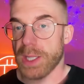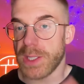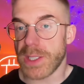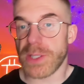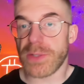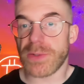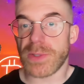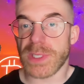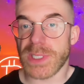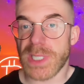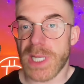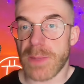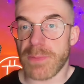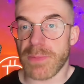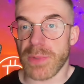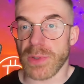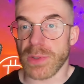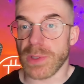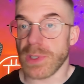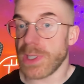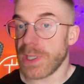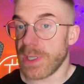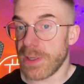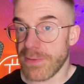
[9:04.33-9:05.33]
Another
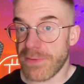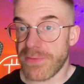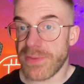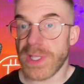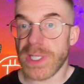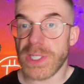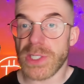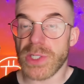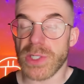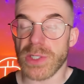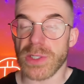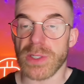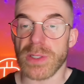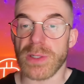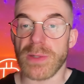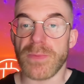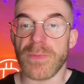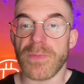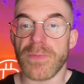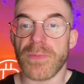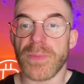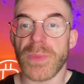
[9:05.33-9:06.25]
example, inflation.